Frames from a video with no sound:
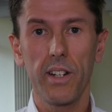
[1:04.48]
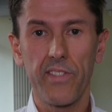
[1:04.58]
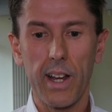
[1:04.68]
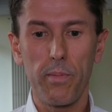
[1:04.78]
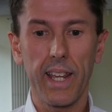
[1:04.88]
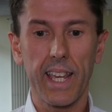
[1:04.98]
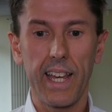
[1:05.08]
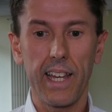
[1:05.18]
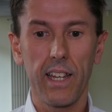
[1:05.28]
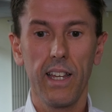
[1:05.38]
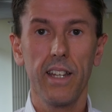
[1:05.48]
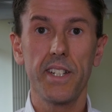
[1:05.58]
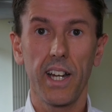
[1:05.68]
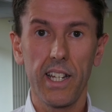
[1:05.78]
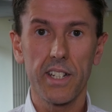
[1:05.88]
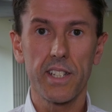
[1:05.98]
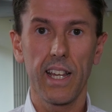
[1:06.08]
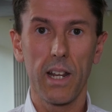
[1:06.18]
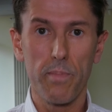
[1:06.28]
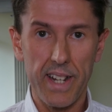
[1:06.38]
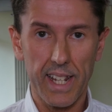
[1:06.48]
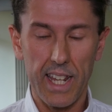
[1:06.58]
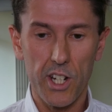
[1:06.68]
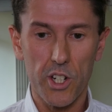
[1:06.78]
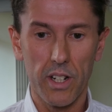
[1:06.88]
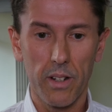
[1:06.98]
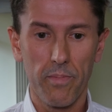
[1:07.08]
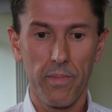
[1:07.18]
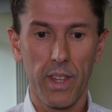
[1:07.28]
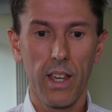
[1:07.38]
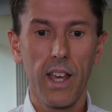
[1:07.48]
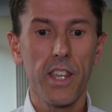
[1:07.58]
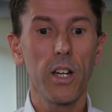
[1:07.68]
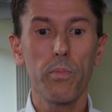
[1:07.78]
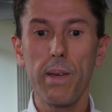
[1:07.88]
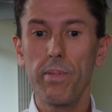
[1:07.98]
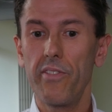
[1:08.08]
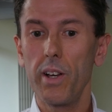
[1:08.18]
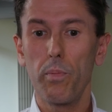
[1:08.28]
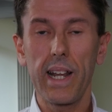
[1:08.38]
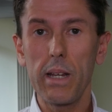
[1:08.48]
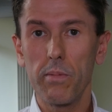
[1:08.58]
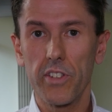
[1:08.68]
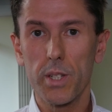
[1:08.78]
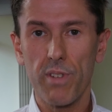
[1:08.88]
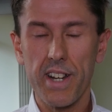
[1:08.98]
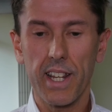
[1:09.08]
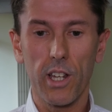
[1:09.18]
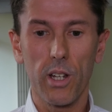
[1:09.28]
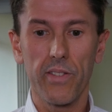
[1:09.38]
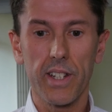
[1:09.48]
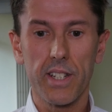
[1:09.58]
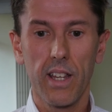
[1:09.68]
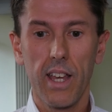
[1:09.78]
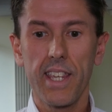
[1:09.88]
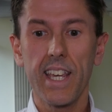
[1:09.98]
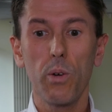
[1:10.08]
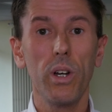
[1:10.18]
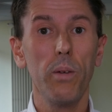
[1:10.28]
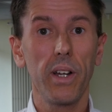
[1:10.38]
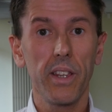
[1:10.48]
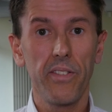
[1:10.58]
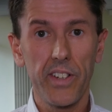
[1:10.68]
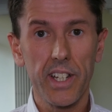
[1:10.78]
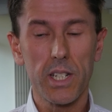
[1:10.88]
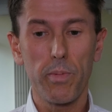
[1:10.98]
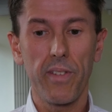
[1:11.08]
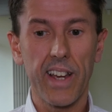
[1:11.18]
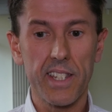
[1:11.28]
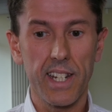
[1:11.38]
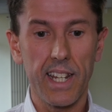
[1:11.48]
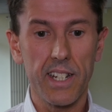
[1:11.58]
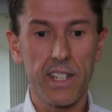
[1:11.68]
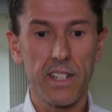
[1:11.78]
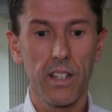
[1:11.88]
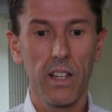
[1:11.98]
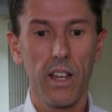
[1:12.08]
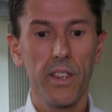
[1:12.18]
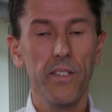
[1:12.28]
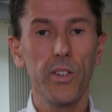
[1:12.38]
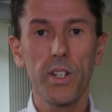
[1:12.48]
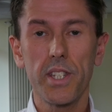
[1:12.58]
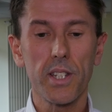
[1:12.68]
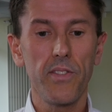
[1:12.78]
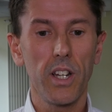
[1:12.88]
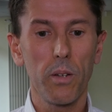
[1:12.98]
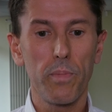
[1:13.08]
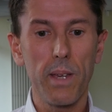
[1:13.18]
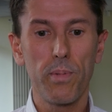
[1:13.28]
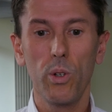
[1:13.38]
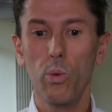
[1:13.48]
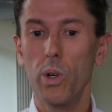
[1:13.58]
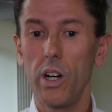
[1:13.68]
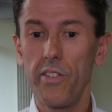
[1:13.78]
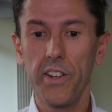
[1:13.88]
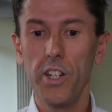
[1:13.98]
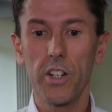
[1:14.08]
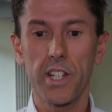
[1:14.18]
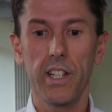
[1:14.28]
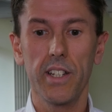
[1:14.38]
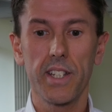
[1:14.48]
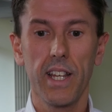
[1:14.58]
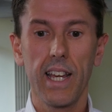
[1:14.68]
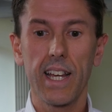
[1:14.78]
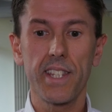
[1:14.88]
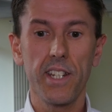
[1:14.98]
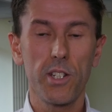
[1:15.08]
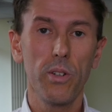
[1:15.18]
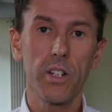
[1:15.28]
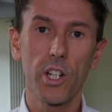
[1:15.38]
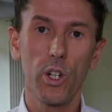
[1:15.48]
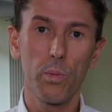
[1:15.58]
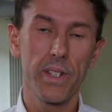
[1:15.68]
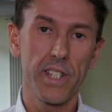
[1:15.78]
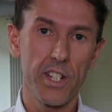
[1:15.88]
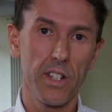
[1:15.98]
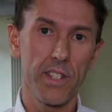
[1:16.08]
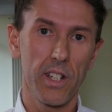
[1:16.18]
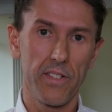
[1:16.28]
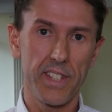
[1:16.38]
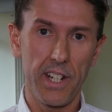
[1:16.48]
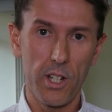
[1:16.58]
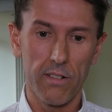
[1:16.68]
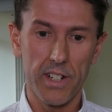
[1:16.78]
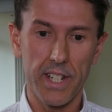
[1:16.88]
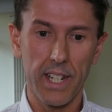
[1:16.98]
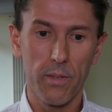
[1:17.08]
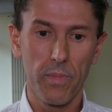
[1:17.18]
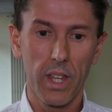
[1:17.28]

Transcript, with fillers: and family care, diet, and medication. Young people felt blamed for spreading COVID, yet were among the first to be vaccinated. The voices of young people were often not heard, as they do not hold positions of seniority.